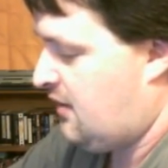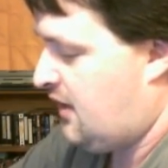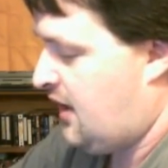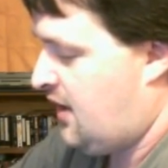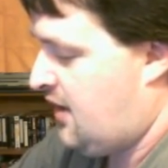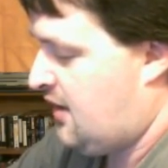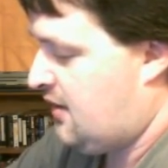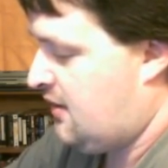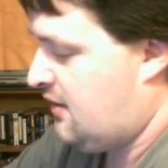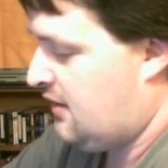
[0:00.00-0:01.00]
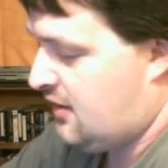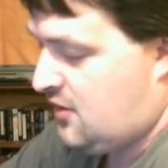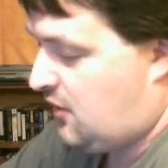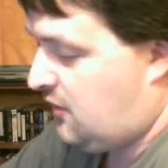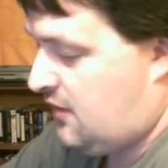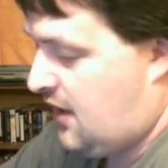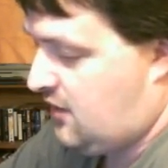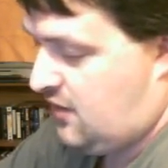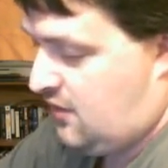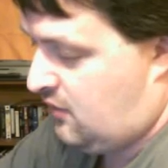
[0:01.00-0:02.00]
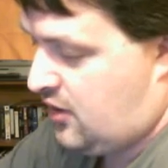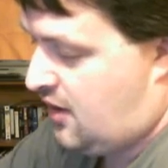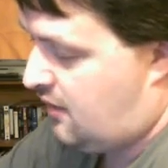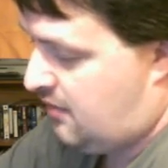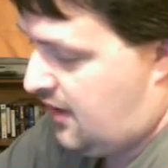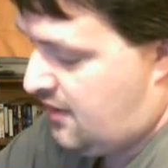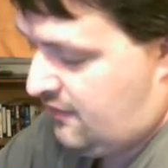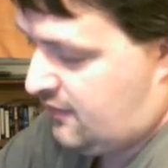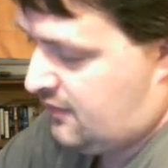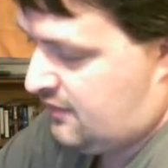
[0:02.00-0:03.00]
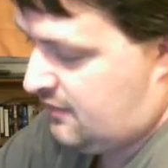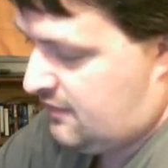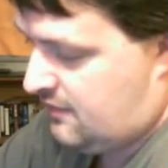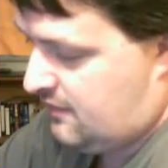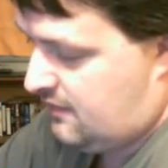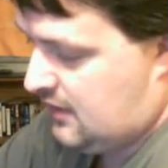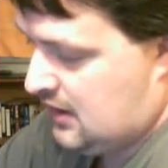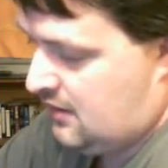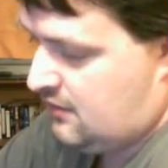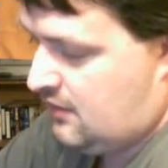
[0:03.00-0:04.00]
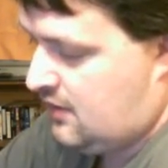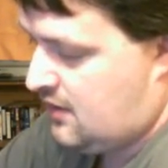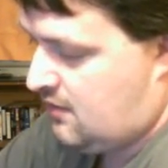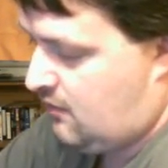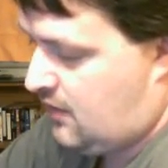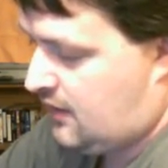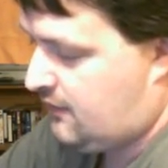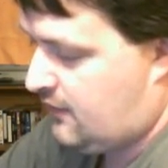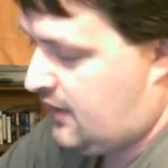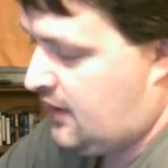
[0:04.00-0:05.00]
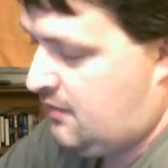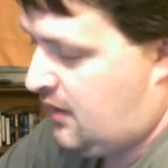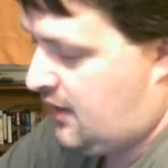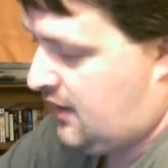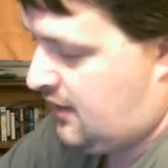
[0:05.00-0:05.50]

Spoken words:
and this girl has no job ever. You know, doesn't work for anybody.